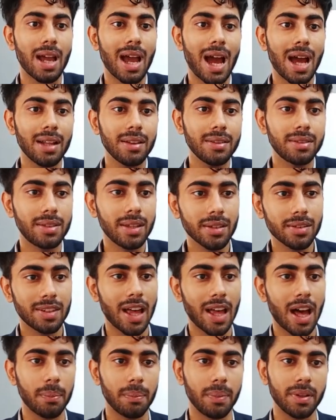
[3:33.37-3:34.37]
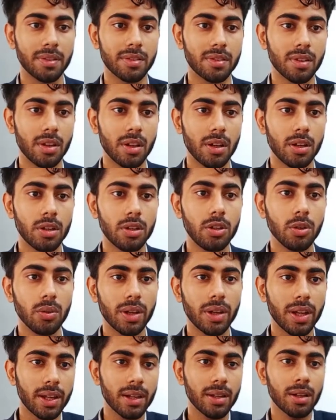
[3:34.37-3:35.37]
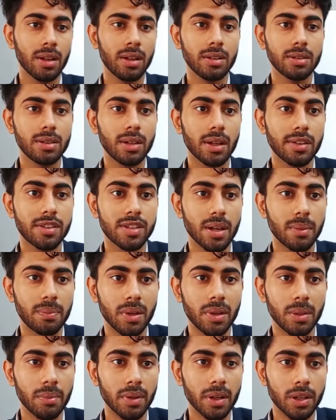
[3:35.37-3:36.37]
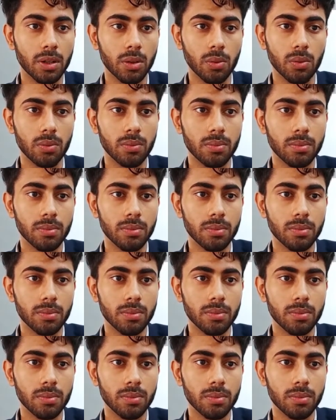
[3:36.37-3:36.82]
and this happens during the step number 2.